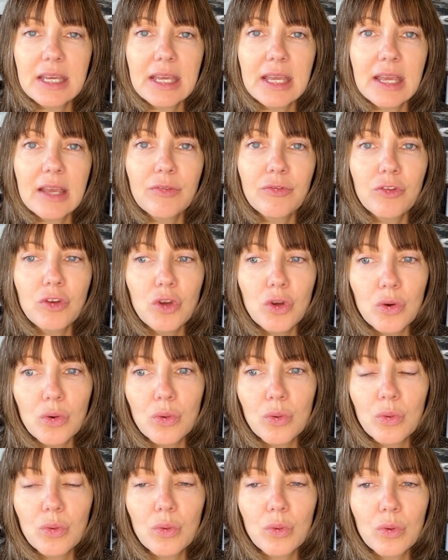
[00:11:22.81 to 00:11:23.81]
if
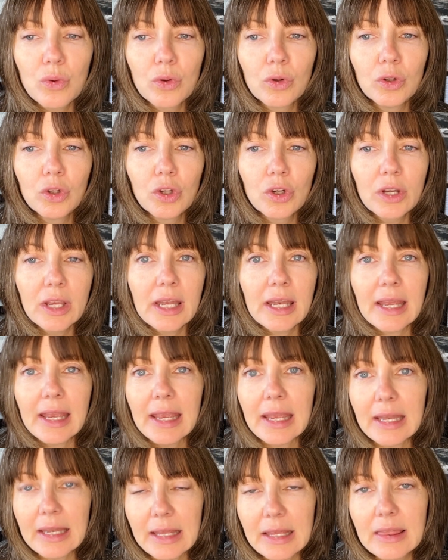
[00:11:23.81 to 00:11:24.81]
you look at
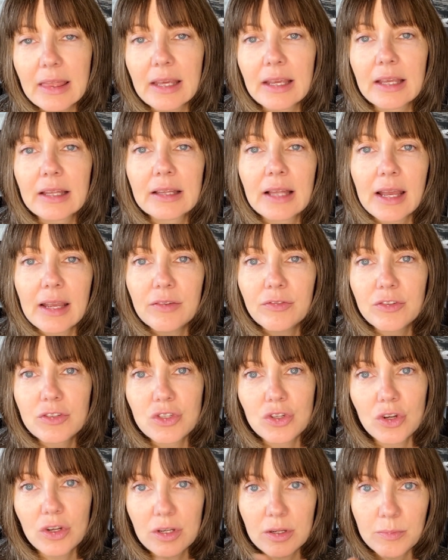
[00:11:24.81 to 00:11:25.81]
anything in life
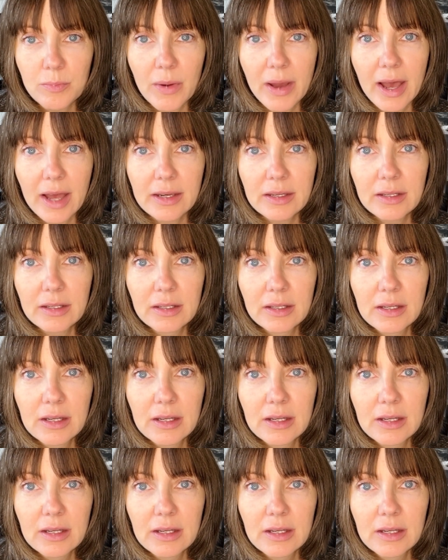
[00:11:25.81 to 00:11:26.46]
as good and bad,